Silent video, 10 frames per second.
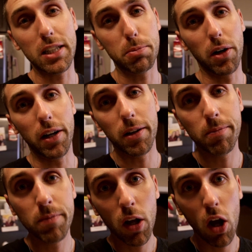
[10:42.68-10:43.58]
explained.
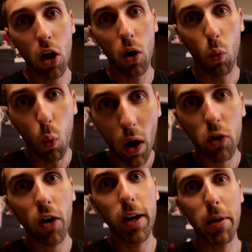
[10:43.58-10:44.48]
What
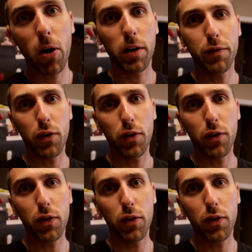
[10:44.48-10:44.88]
great American